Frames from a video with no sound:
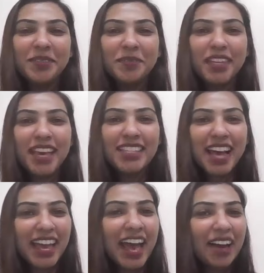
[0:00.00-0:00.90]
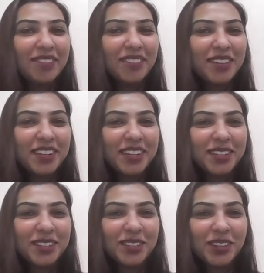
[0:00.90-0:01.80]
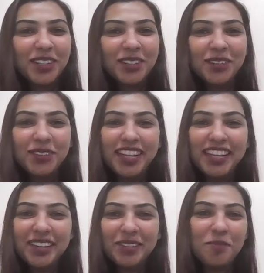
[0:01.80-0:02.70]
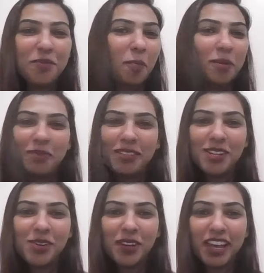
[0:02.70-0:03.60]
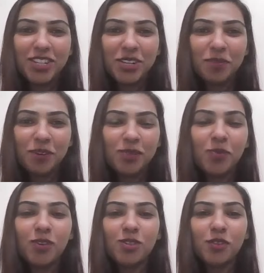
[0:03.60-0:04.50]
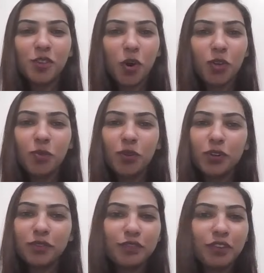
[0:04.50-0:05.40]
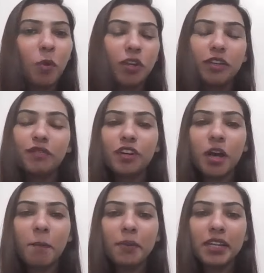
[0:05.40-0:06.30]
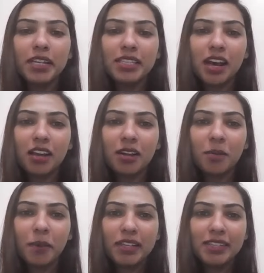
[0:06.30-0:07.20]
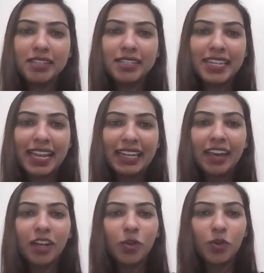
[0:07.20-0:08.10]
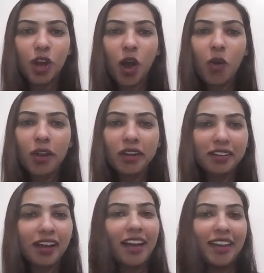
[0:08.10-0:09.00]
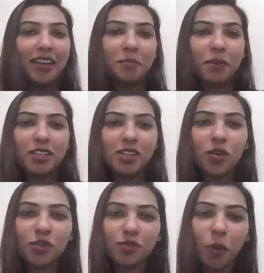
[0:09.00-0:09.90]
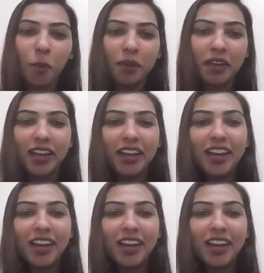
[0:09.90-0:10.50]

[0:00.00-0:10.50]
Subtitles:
Yes, I have given it a thought. The only problem is the location because most of the automotive companies are based in Delhi and Gurgaon, and I am based out of Bombay.